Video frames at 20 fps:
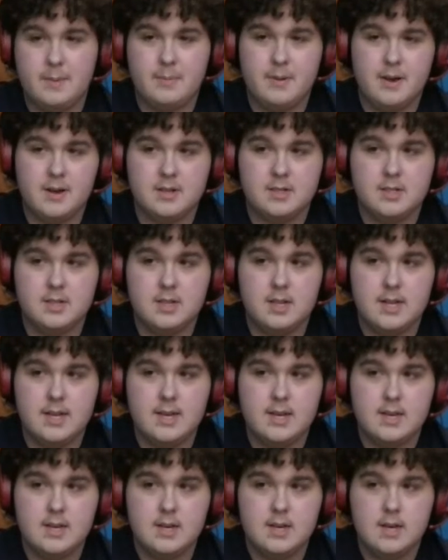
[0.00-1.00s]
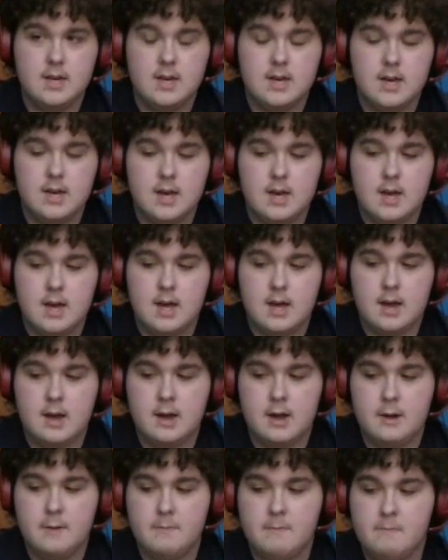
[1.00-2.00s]
personally.
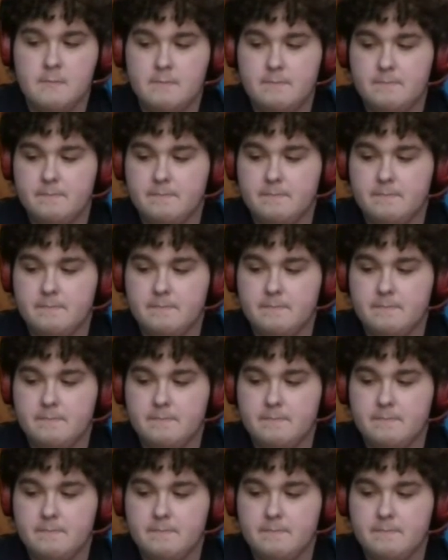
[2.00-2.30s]
That's